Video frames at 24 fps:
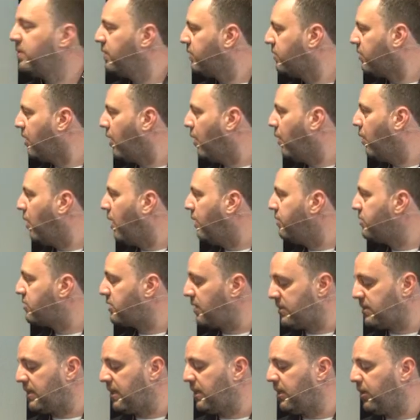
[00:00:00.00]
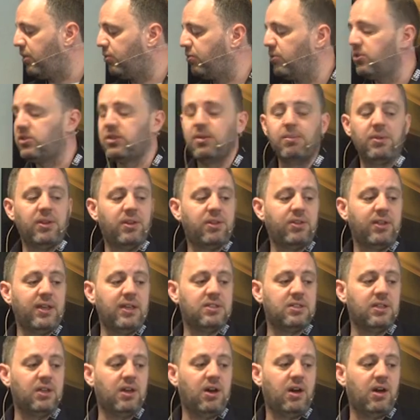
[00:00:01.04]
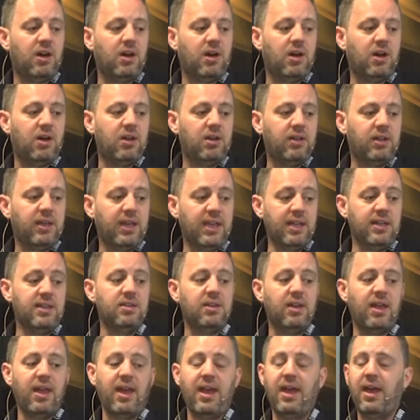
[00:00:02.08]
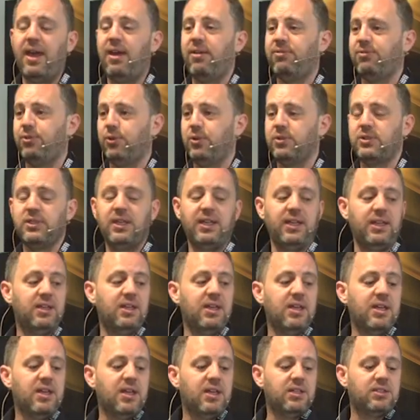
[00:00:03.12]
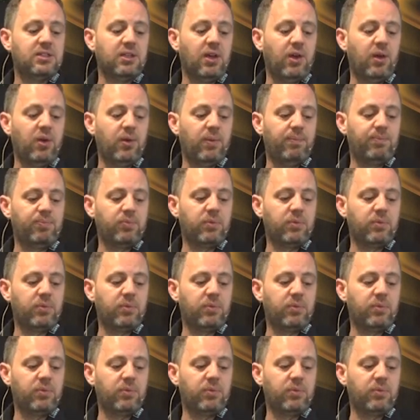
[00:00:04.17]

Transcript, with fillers: So I'm just going to take you through some of the things that are in Air 14. So